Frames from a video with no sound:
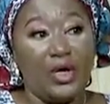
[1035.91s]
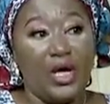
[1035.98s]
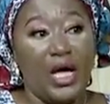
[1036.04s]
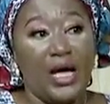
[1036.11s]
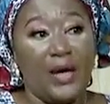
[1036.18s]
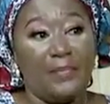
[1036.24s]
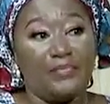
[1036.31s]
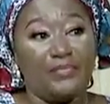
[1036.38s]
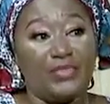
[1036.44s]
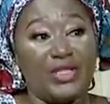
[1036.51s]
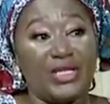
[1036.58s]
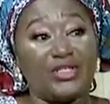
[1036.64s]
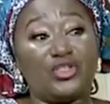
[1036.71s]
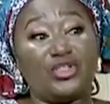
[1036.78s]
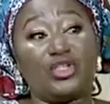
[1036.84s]

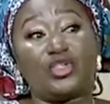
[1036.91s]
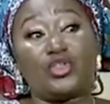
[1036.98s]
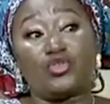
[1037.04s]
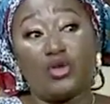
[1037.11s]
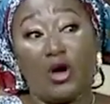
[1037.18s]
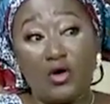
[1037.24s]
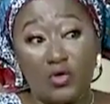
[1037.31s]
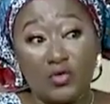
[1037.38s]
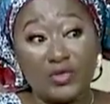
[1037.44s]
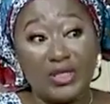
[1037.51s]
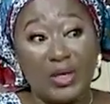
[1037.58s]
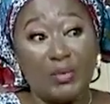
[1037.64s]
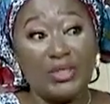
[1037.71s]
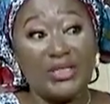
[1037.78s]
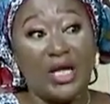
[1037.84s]
the struggles
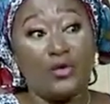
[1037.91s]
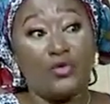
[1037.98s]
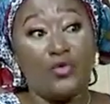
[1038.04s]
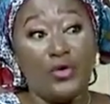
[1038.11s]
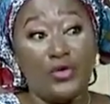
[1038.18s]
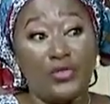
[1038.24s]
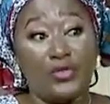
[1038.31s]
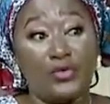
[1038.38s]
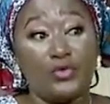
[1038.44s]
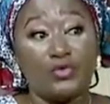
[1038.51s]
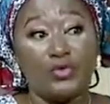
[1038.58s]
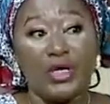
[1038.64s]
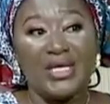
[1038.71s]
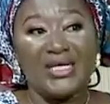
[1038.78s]
and what they're going through,